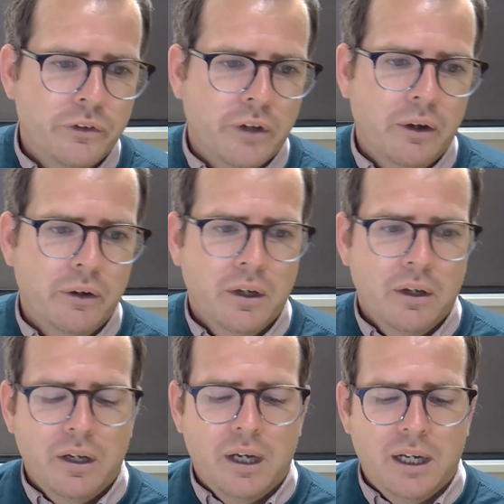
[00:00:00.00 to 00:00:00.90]
So
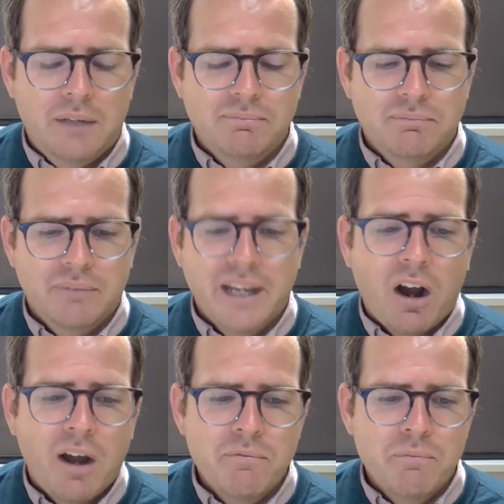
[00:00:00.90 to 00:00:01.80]
um, yeah,
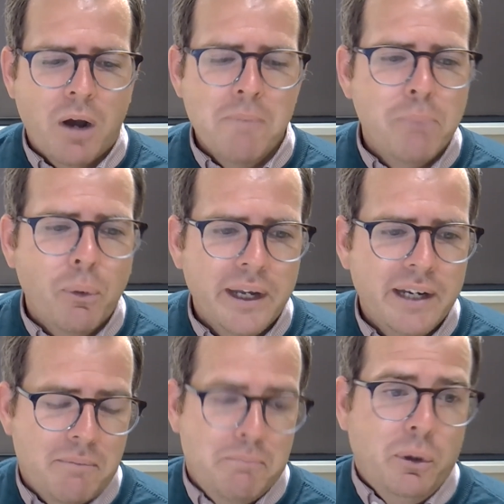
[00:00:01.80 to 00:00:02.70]
I'm I'm buoyed,
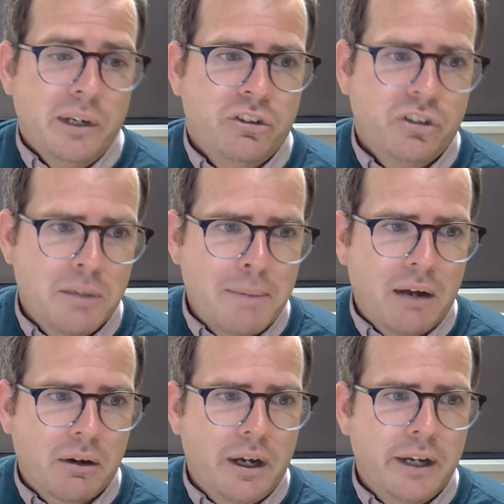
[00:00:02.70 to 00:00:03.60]
I'm bullish
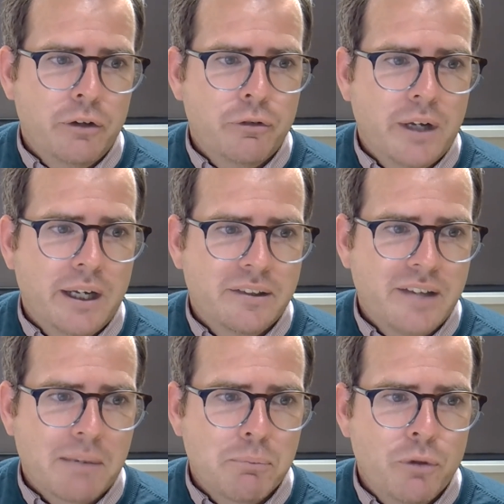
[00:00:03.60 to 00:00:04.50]
about kind of uh,
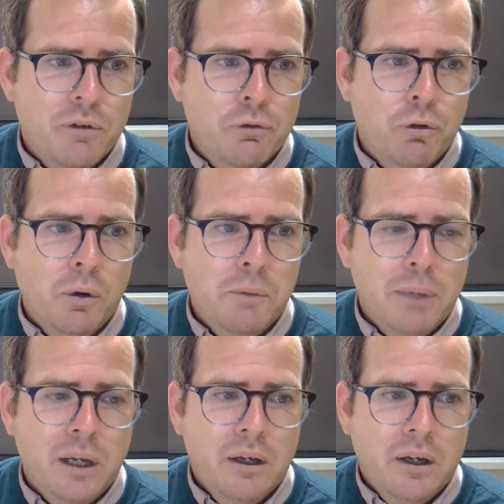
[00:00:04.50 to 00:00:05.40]
tech moving forward.
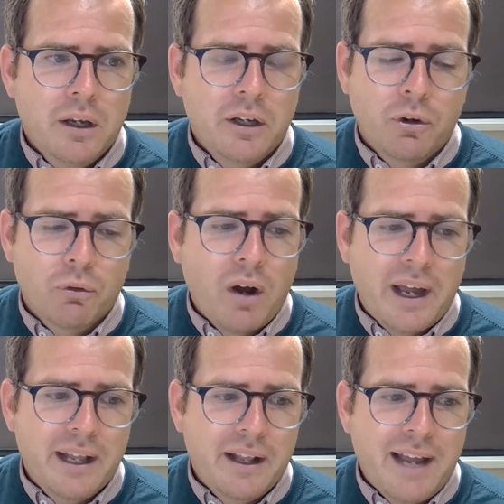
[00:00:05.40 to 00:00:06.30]
But you're
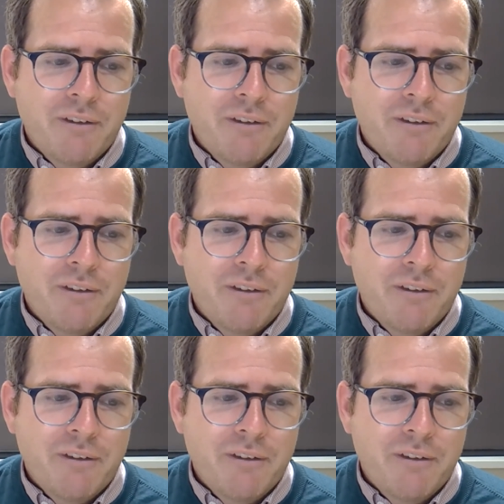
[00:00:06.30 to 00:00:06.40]
right,